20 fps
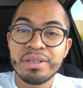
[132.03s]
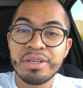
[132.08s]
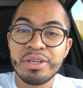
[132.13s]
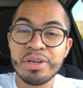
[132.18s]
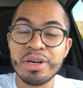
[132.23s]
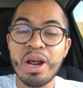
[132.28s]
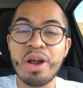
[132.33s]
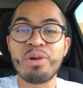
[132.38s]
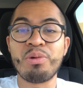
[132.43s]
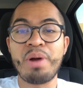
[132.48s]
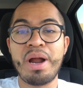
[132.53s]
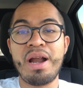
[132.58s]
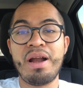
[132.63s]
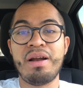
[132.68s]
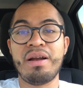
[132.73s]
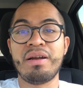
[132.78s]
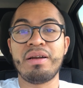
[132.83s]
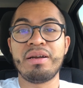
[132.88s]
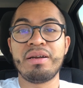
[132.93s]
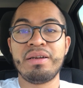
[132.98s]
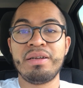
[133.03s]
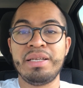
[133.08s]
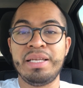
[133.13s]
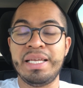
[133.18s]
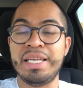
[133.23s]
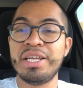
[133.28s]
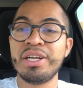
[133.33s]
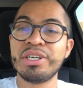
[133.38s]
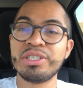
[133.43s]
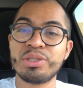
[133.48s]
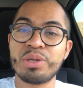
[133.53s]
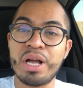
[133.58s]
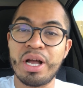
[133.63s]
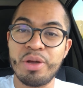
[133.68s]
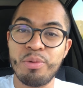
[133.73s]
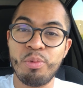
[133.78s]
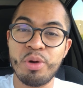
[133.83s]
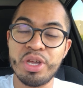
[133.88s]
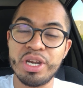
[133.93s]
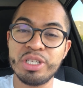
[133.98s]
aware. And here's
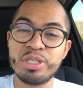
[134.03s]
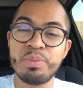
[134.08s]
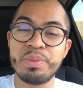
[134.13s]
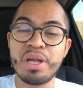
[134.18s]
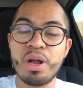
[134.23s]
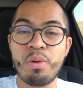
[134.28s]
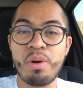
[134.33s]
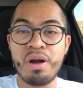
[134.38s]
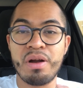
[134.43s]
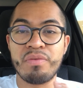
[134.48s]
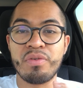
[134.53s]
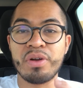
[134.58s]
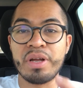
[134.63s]
what you need to be aware of,